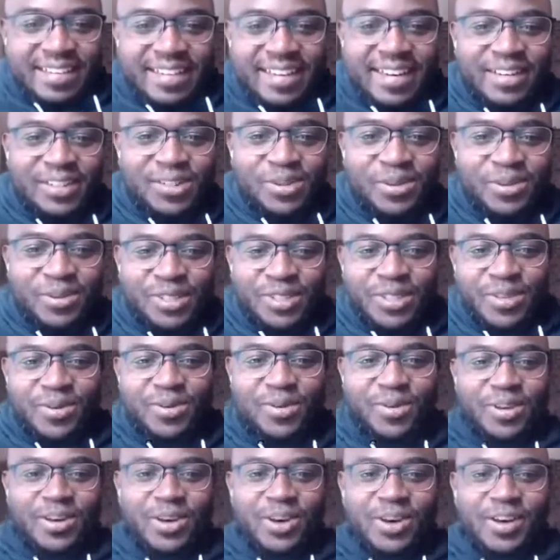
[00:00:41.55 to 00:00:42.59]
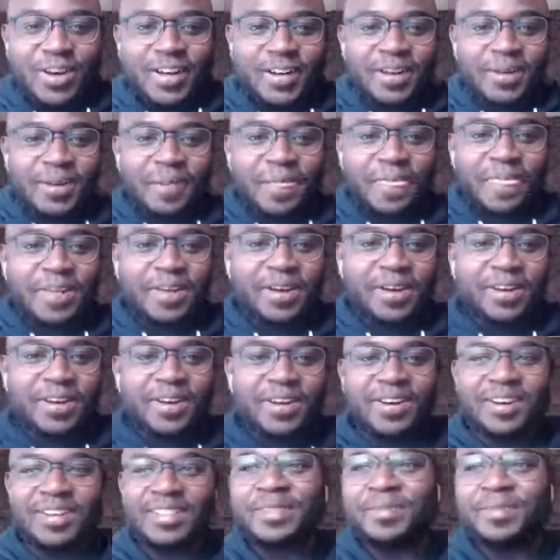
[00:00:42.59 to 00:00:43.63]
Not sure what's going on.
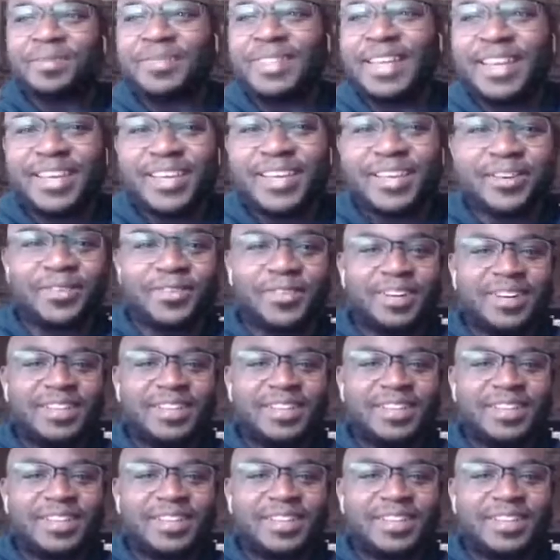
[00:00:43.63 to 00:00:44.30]
Awesome, thank you.